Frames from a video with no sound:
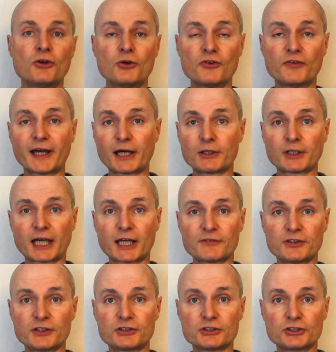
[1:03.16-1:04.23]
without
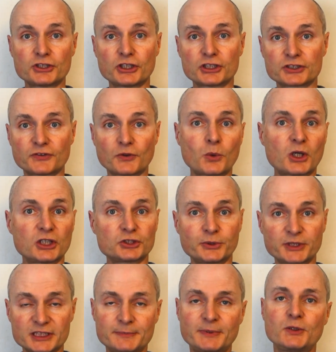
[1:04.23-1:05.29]
having to touch the watch when
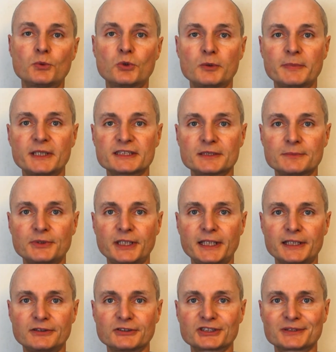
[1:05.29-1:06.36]
it's being worn by somebody
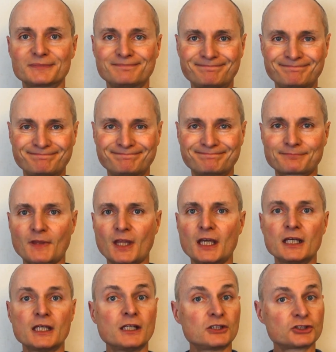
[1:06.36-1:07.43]
else.
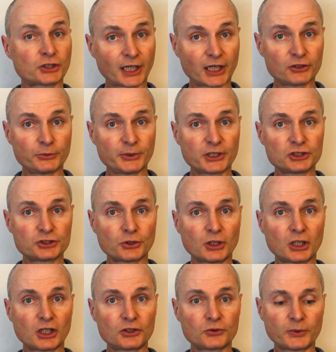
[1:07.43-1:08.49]
So how do we control
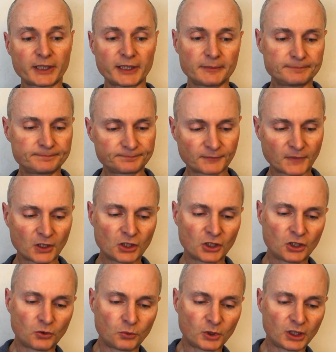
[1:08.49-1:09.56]
hardware?
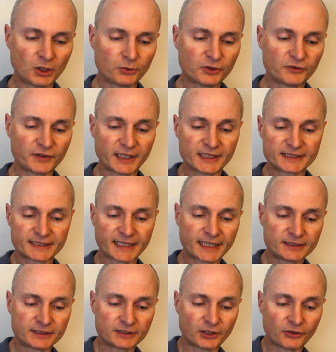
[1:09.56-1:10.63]
Well, with a
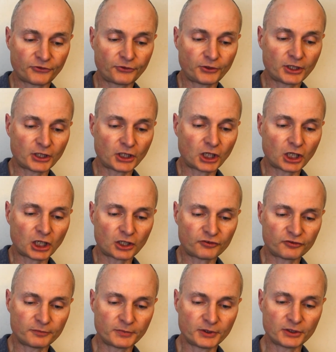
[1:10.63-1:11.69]
standard
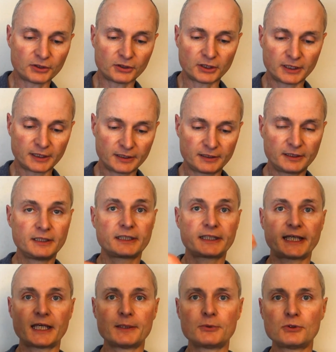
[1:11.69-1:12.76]
3.5mm
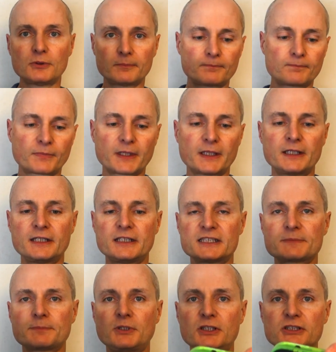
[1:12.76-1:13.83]
cable, this
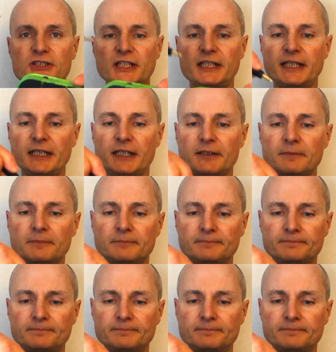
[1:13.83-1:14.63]
plugs in here,